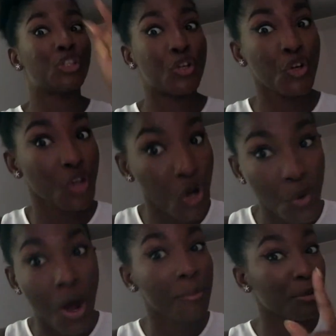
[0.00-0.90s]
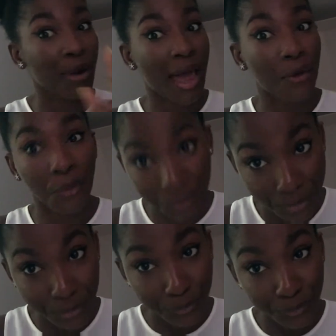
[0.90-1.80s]
do you know, I'm a black
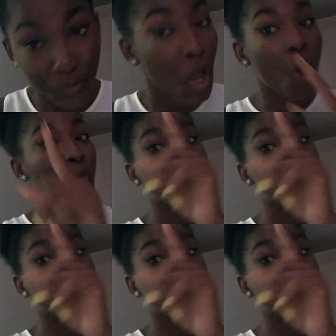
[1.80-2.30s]
woman. We